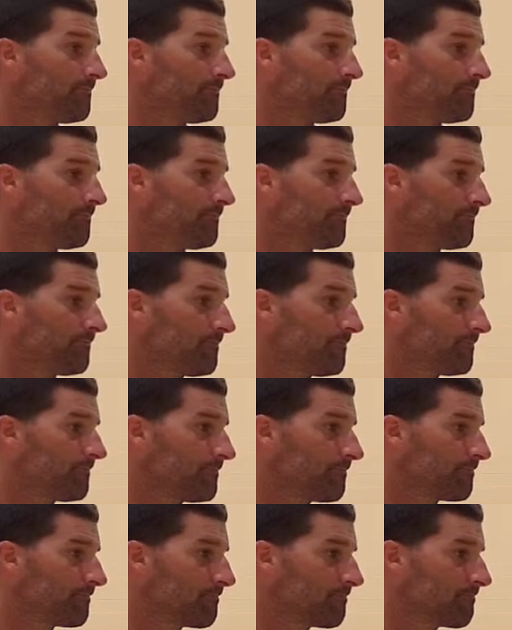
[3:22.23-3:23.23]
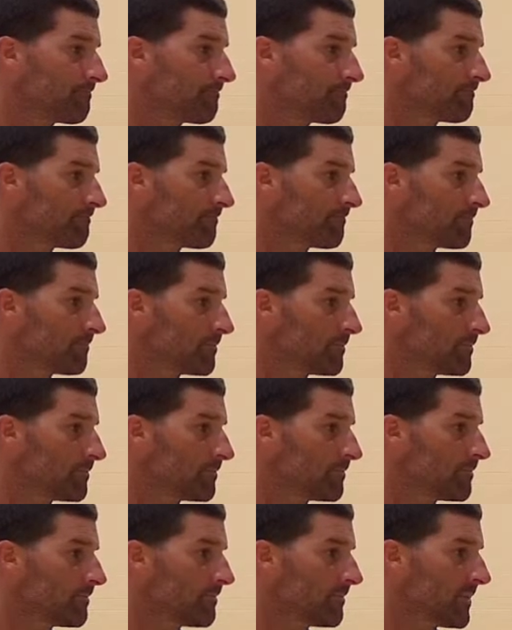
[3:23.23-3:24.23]

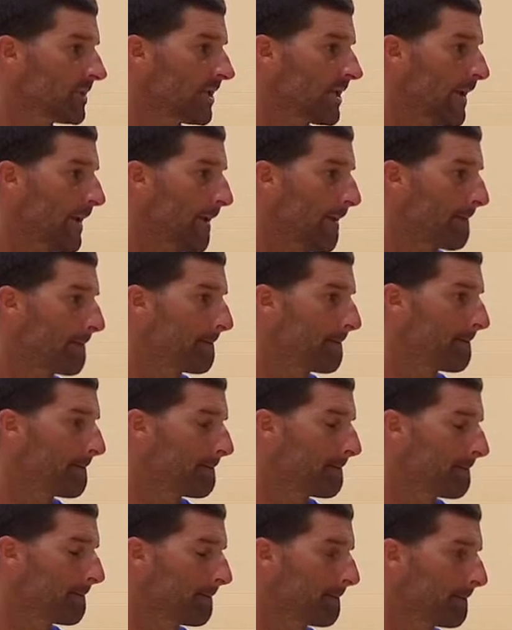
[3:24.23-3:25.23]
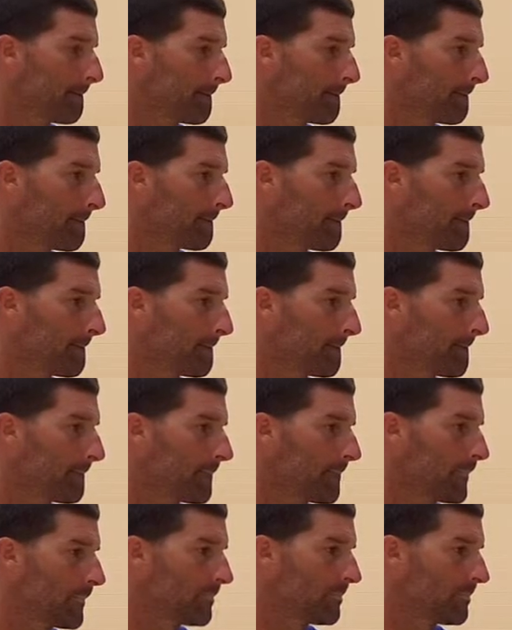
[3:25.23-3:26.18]
This person isn't speaking.